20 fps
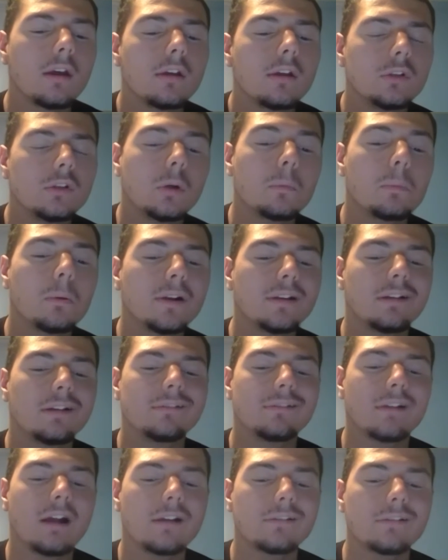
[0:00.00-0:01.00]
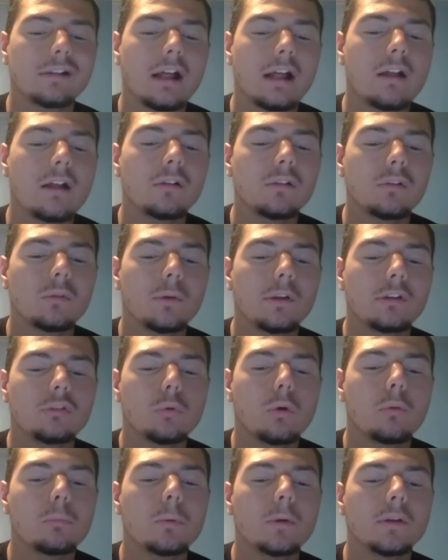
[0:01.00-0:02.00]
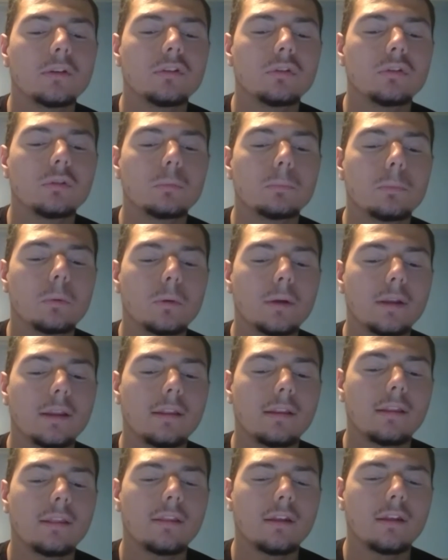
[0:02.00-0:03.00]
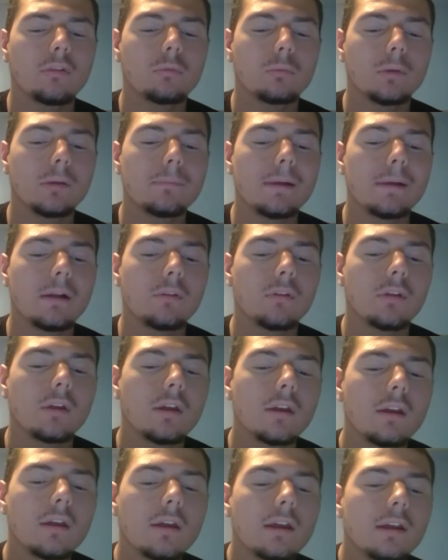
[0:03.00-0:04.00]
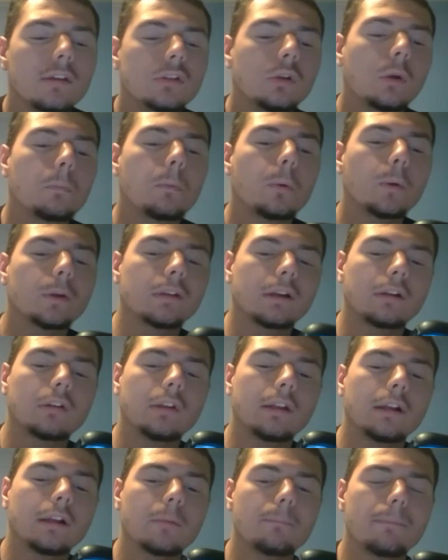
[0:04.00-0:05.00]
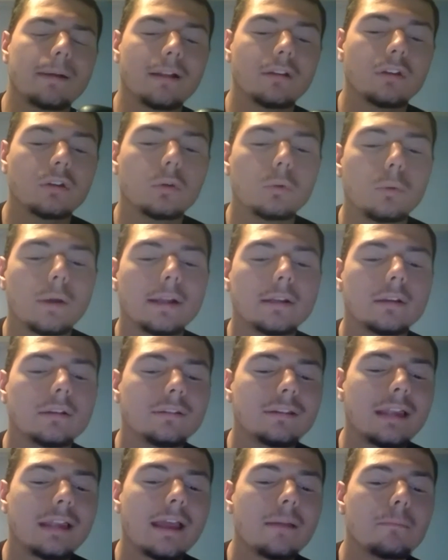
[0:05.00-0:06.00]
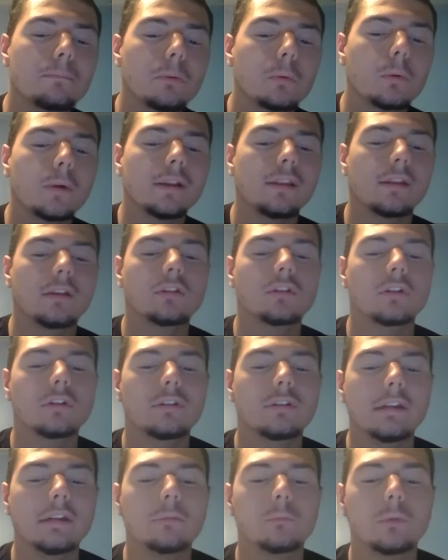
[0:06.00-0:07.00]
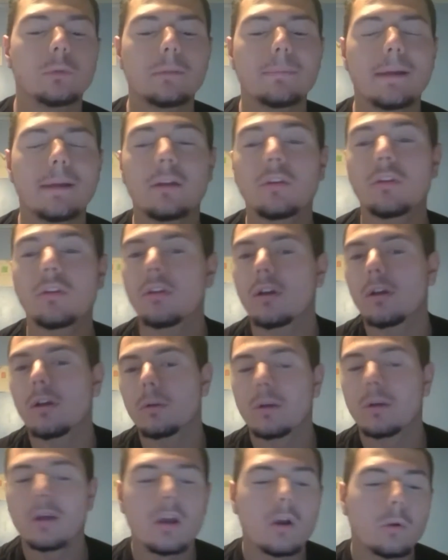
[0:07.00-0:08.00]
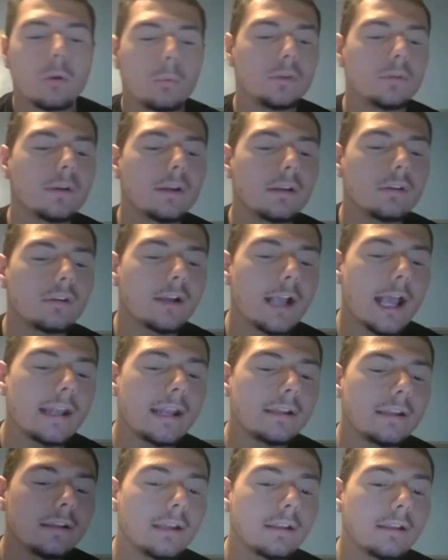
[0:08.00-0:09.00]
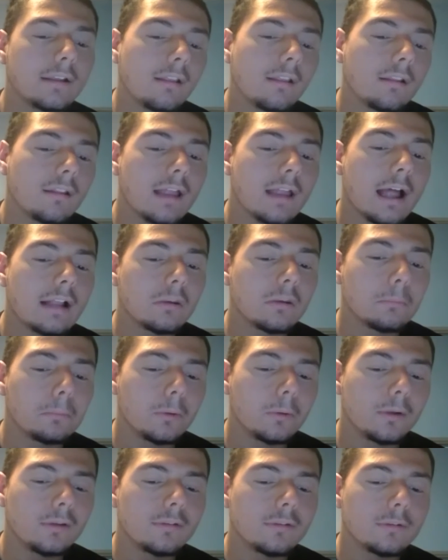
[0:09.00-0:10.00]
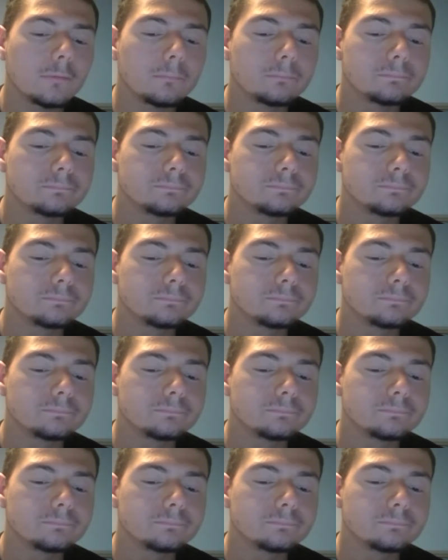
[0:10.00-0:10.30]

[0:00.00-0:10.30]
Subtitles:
You can point to John Collins, who had 12.2 points and 6 rebounds. You can point to Clint Capella, who had 10 points and 13 rebounds. So when you really look at it, Nate, there's a lot to point to.